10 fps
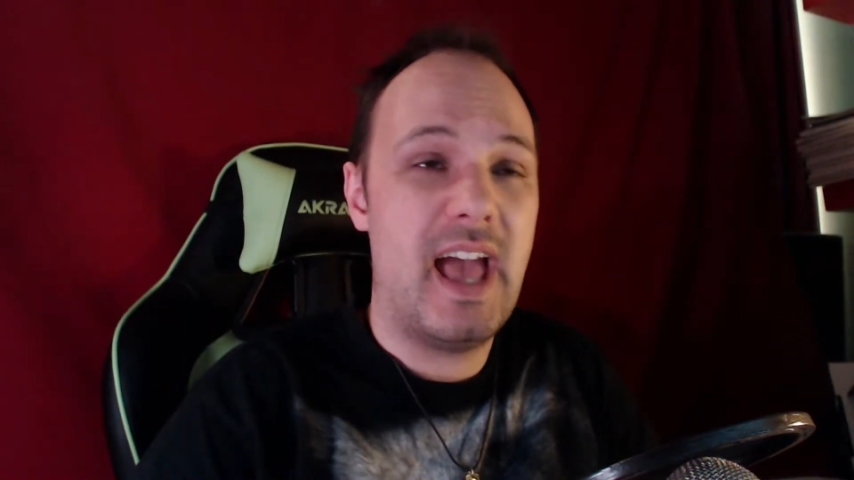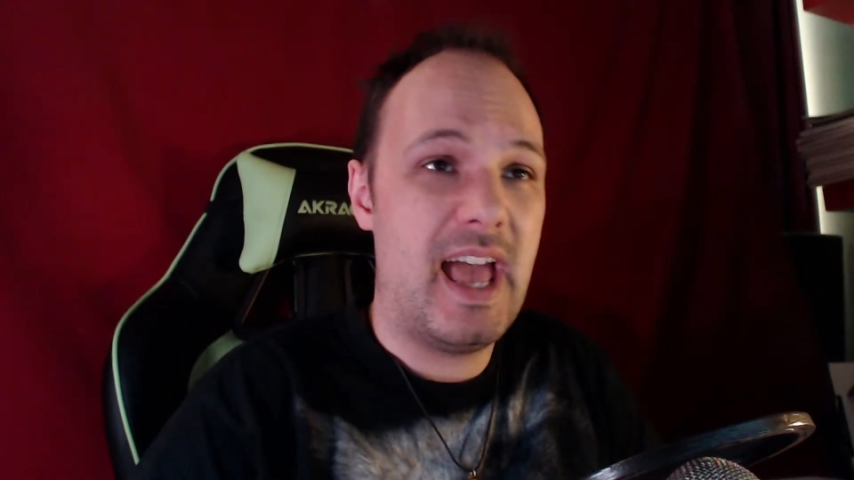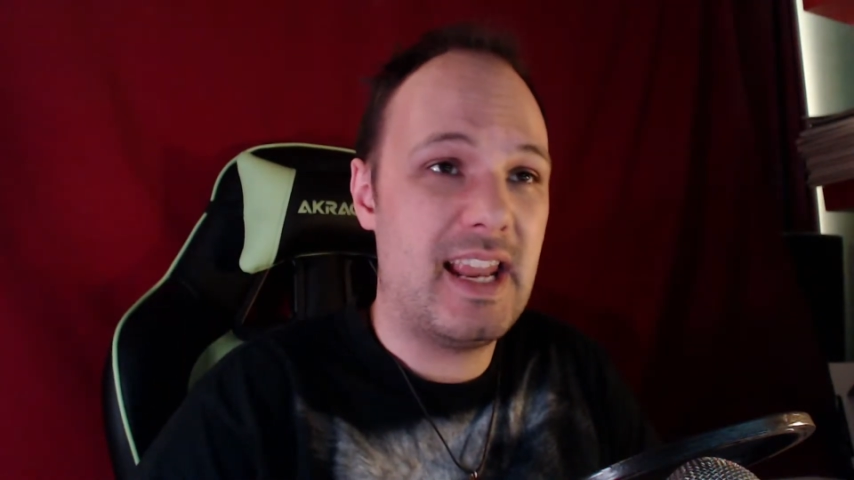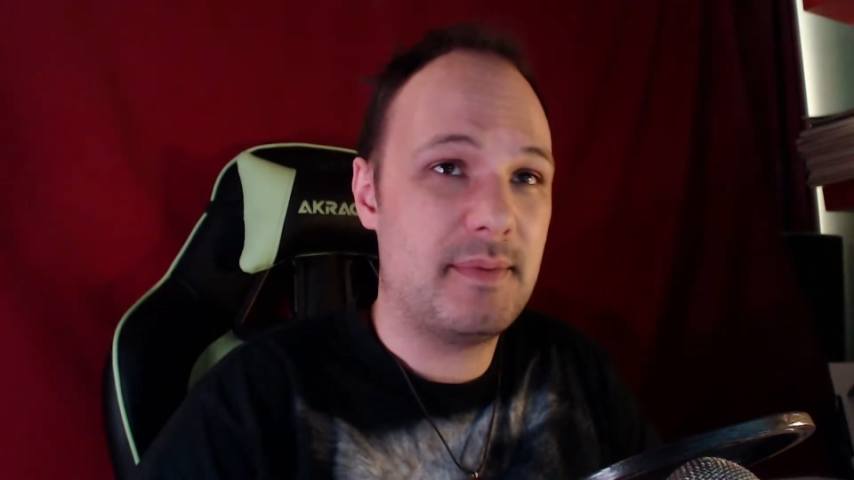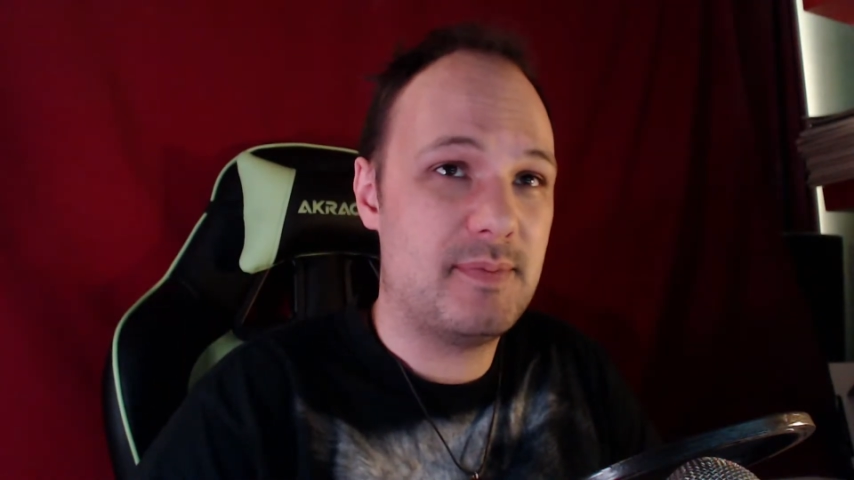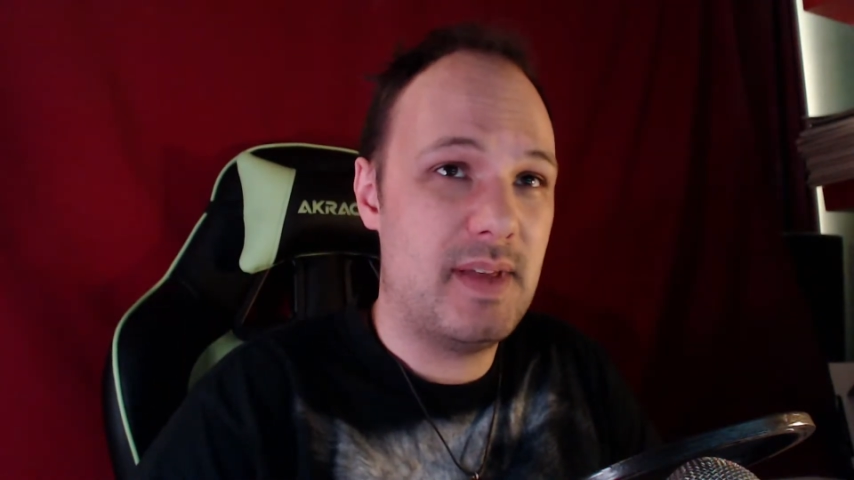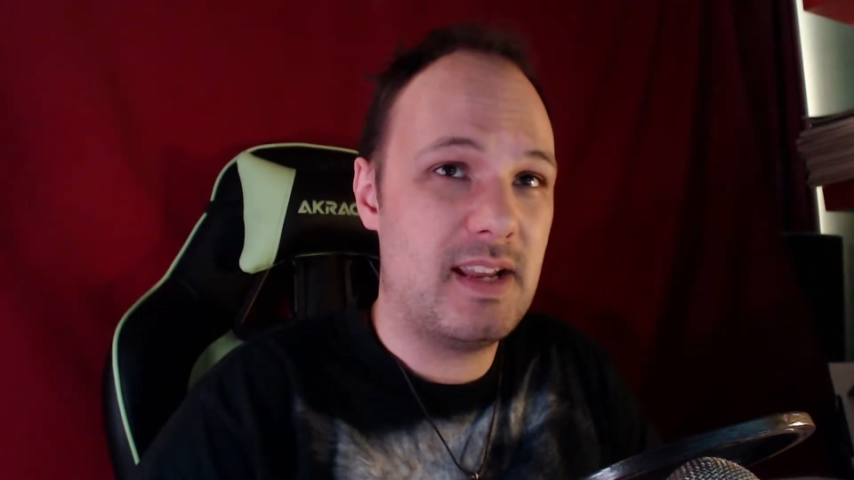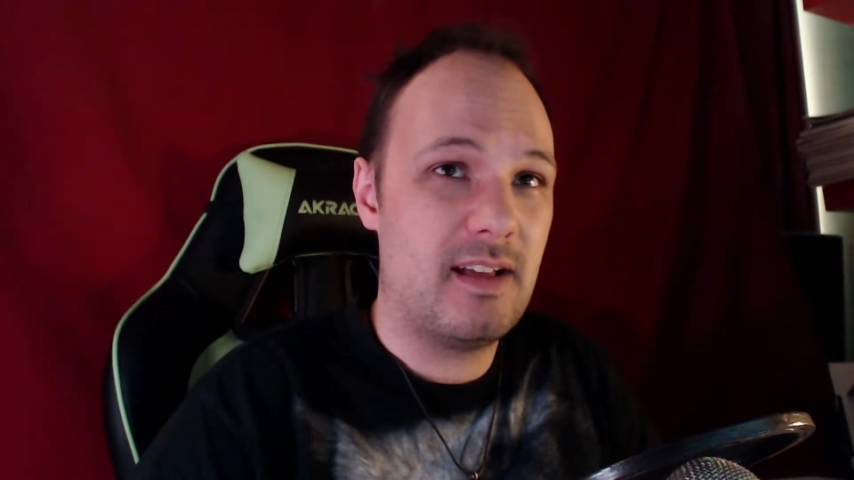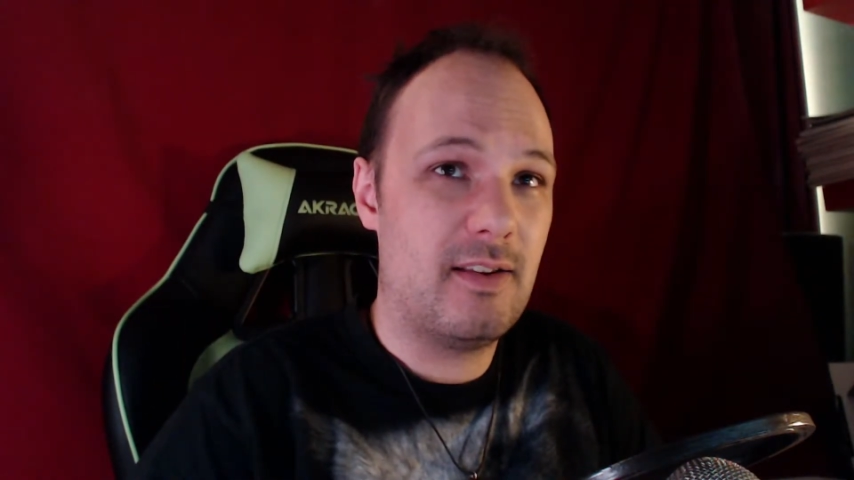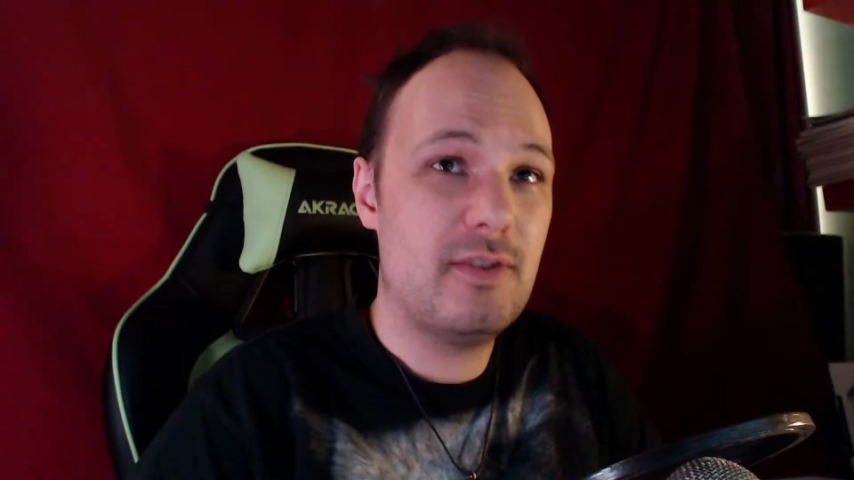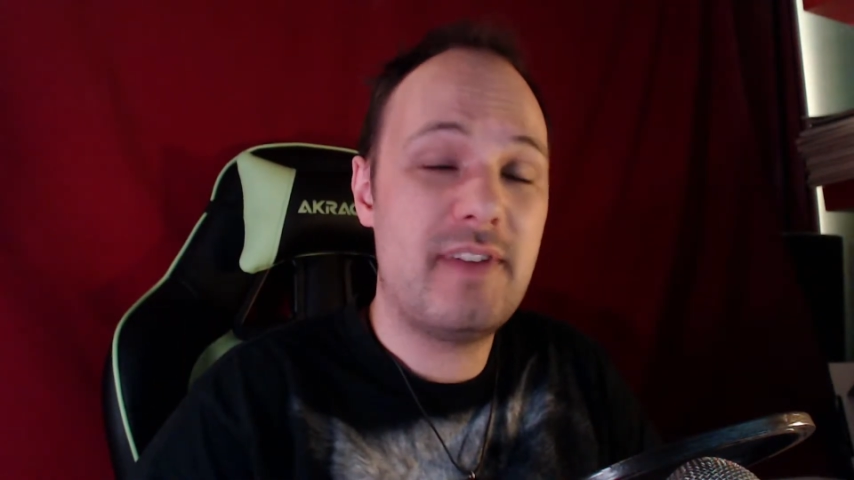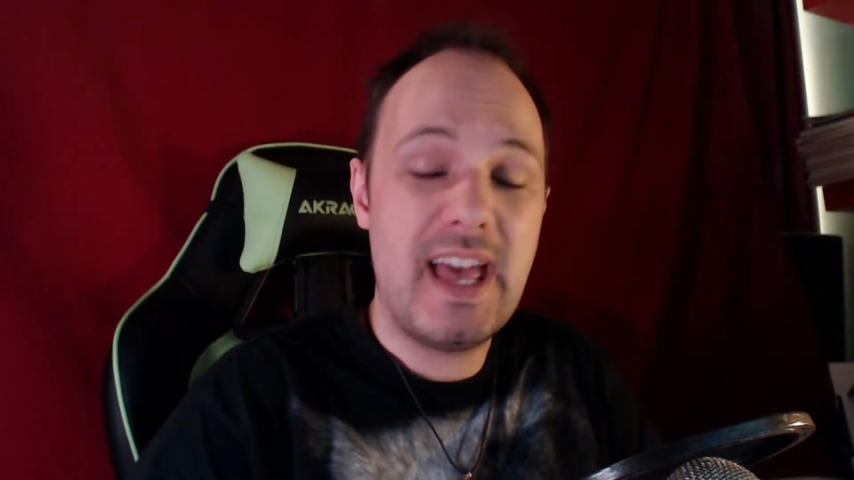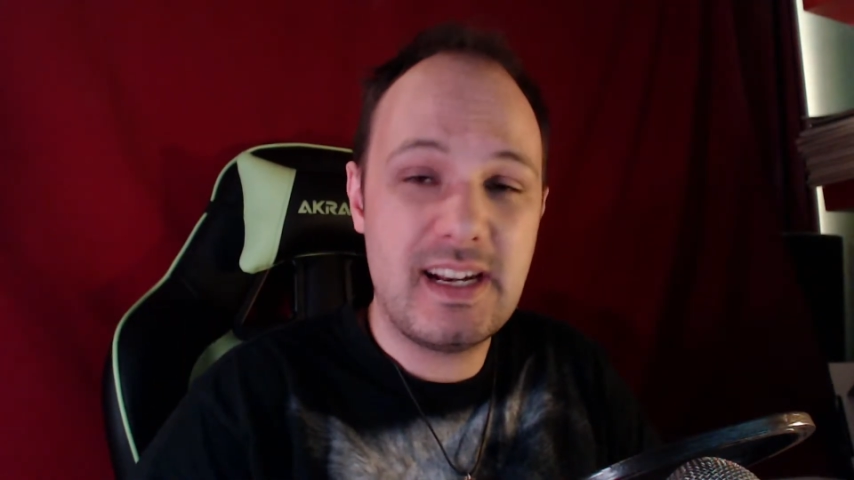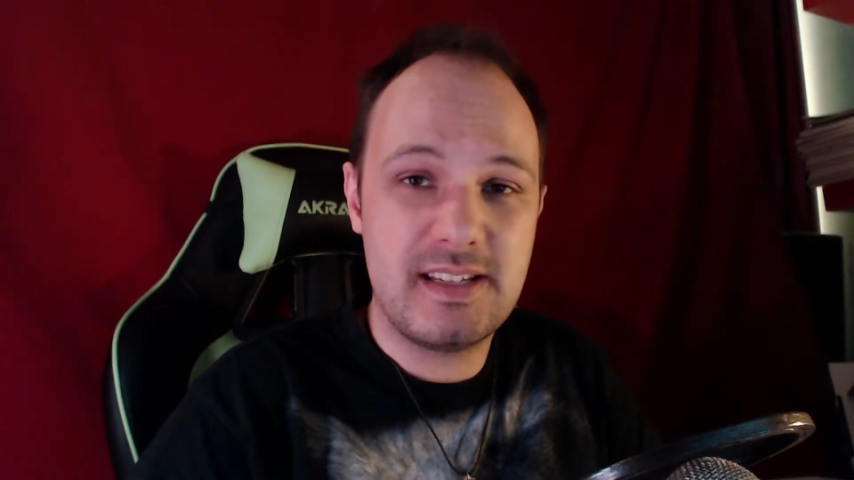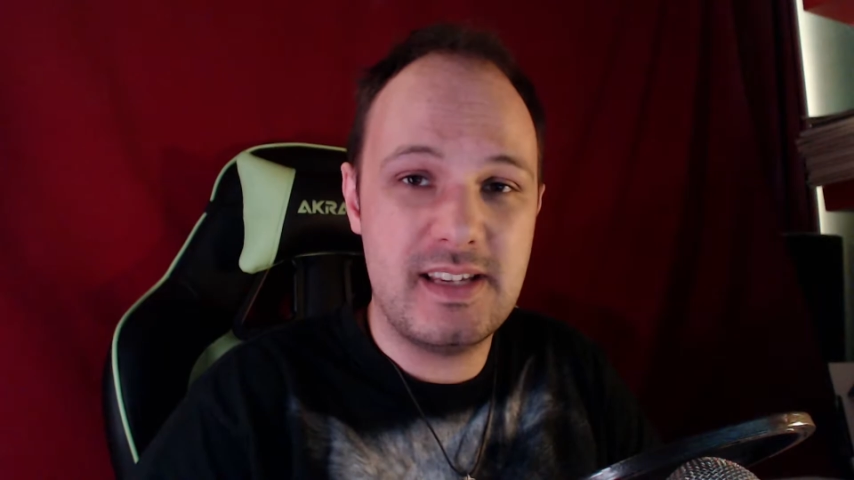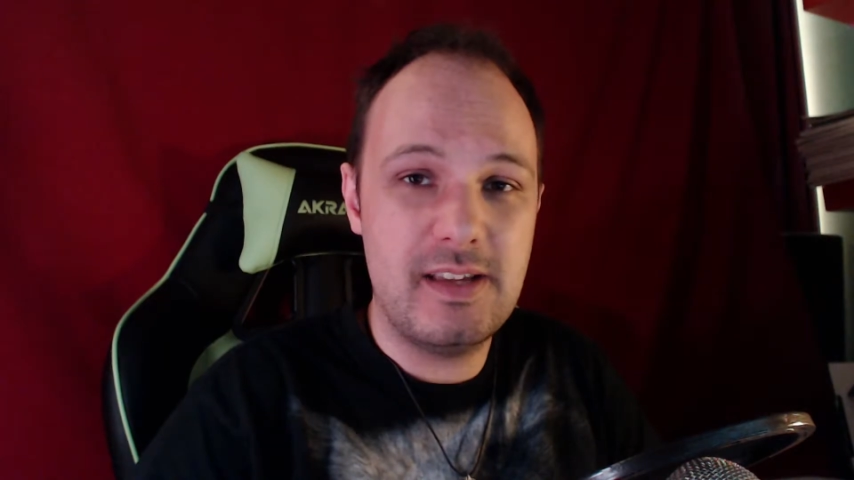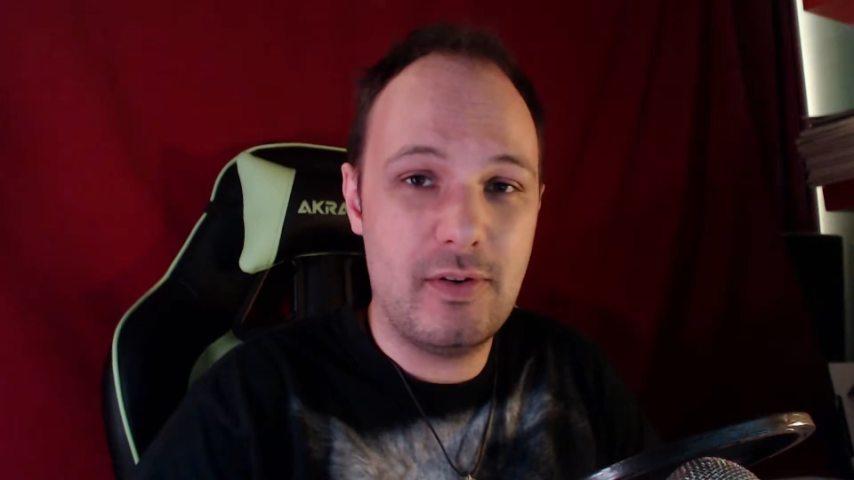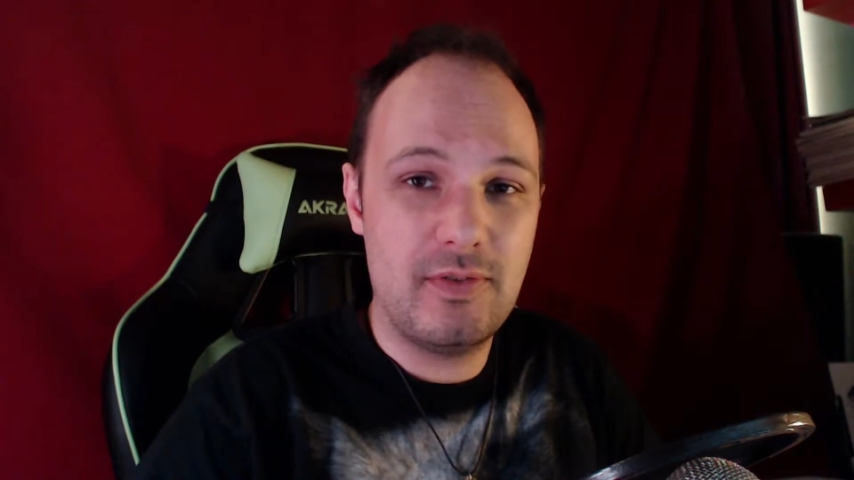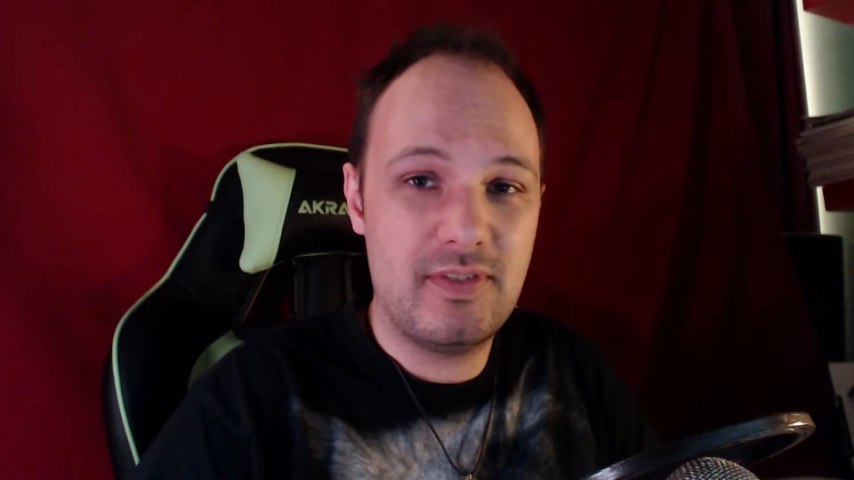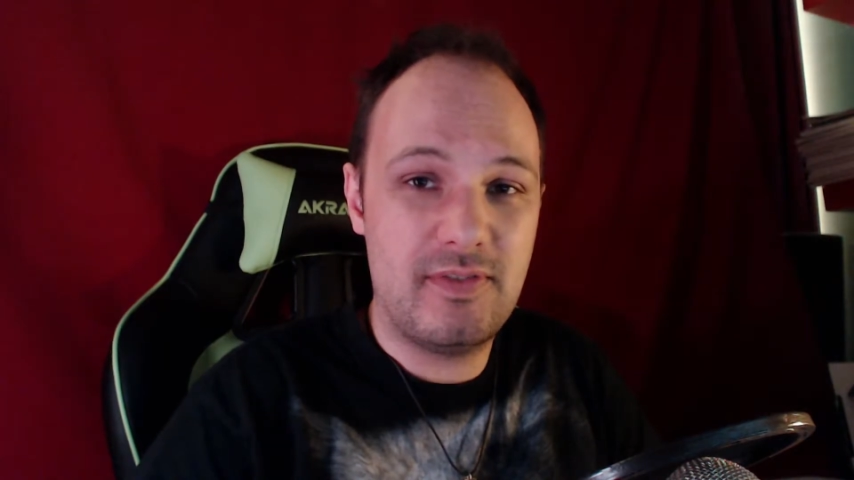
and I'm spending a lot of energy on